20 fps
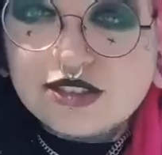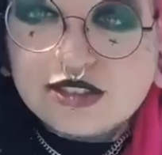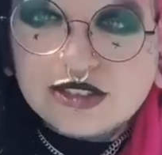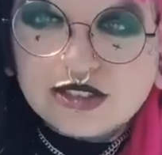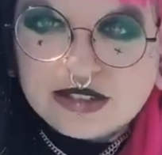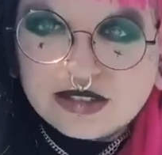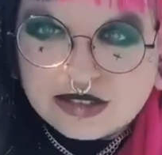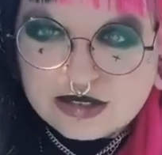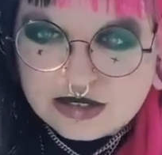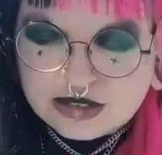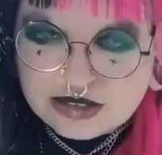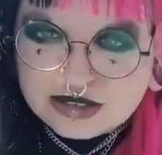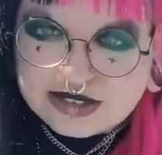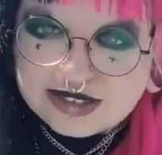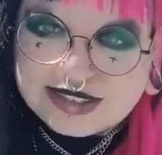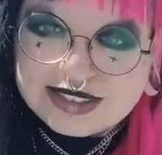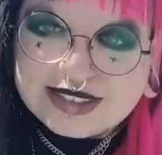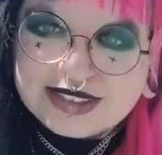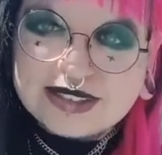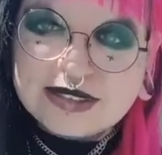and the rim
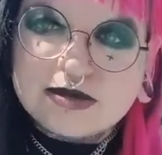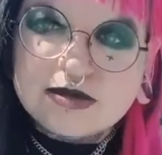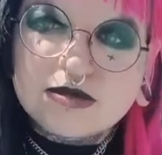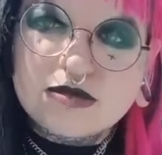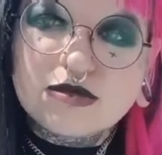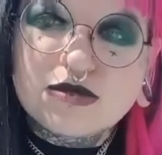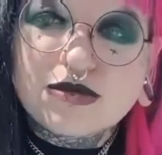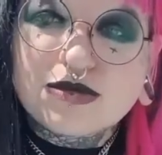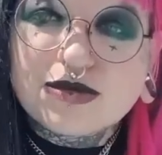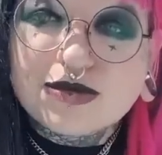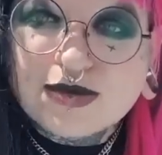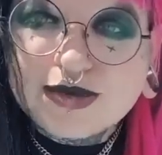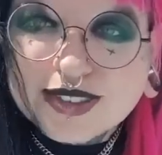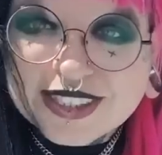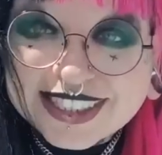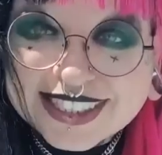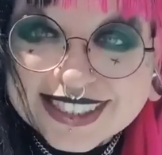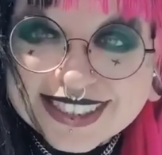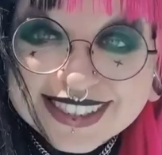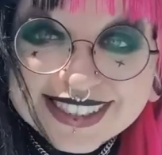is the
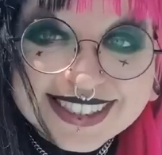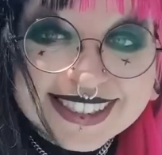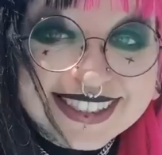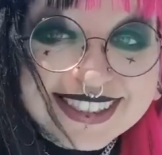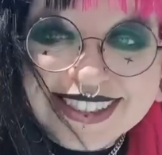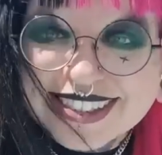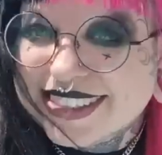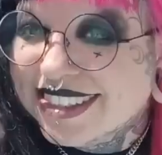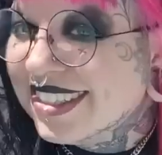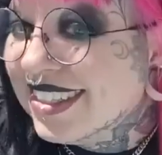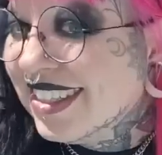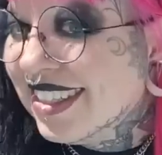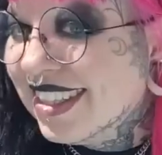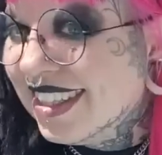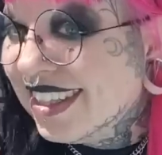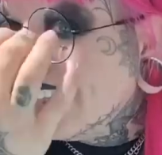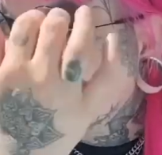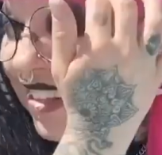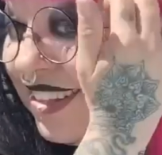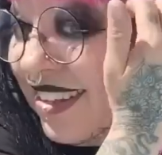perfect width for
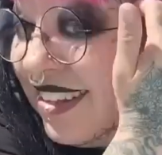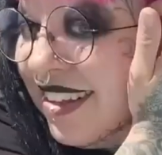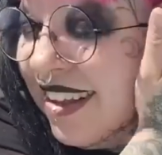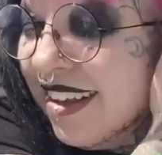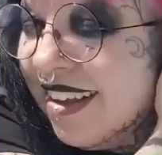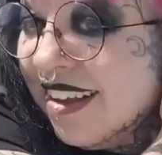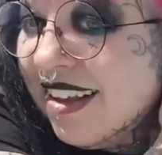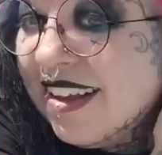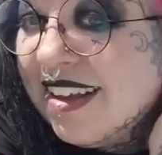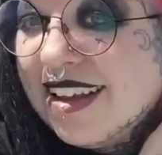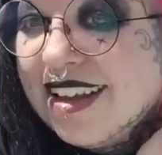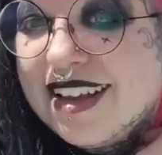my little moon